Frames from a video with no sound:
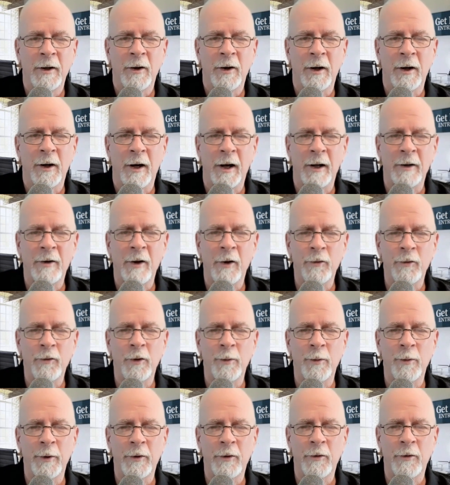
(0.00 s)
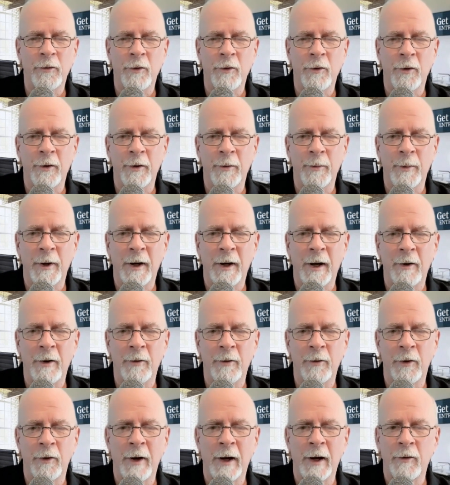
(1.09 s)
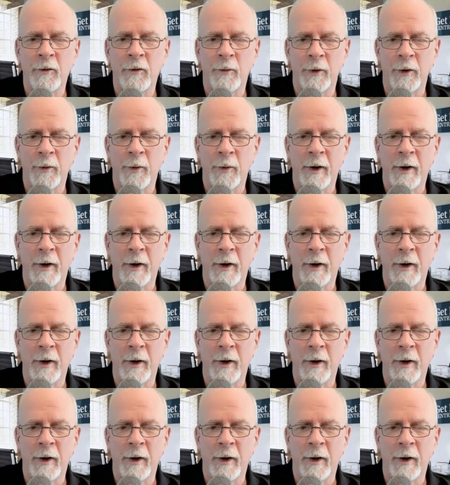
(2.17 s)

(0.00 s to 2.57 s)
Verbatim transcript: Uh, tell us a little bit the story about how you got to where you